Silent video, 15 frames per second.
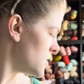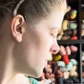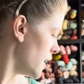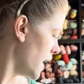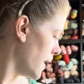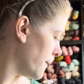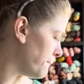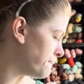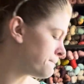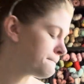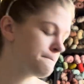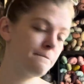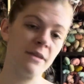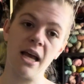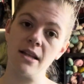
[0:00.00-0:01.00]
yeah,
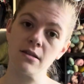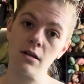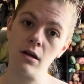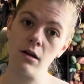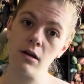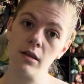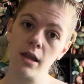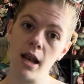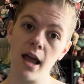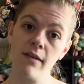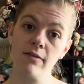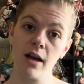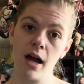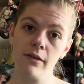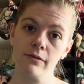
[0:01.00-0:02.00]
that's all that I've
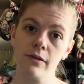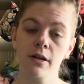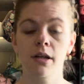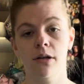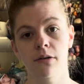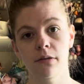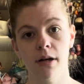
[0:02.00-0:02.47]
got for you.